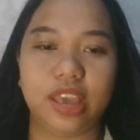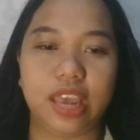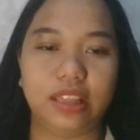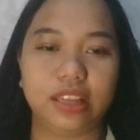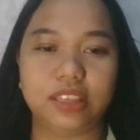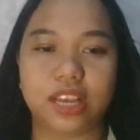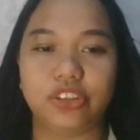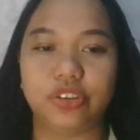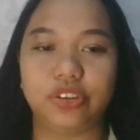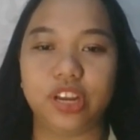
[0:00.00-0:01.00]
18th
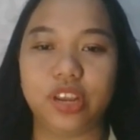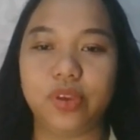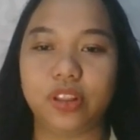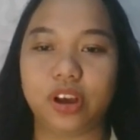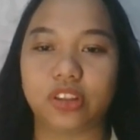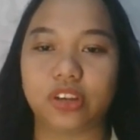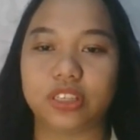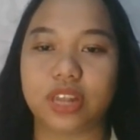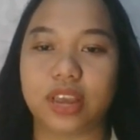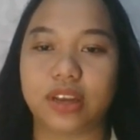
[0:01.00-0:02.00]
century with
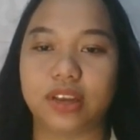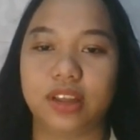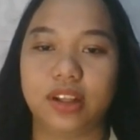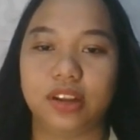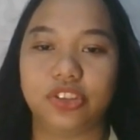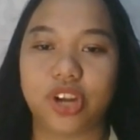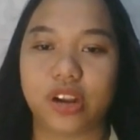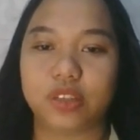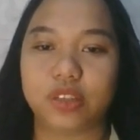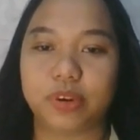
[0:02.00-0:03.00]
authors like
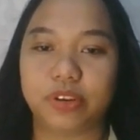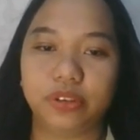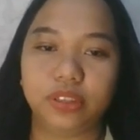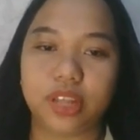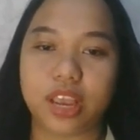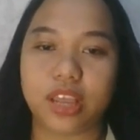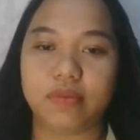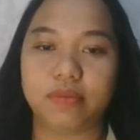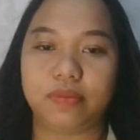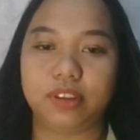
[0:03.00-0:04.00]
Charles Perrault
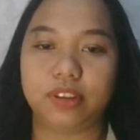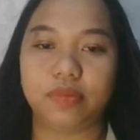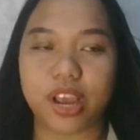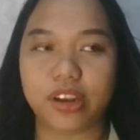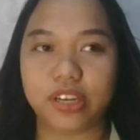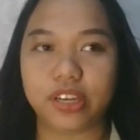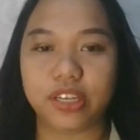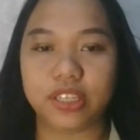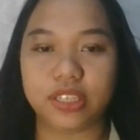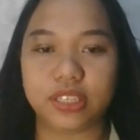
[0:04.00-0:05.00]
and the
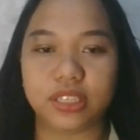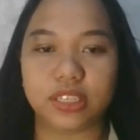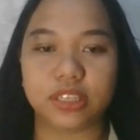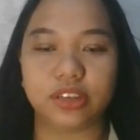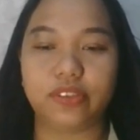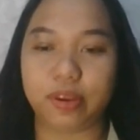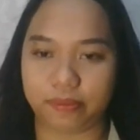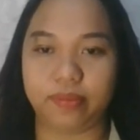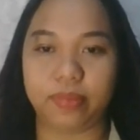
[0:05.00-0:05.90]
brothers Grimm.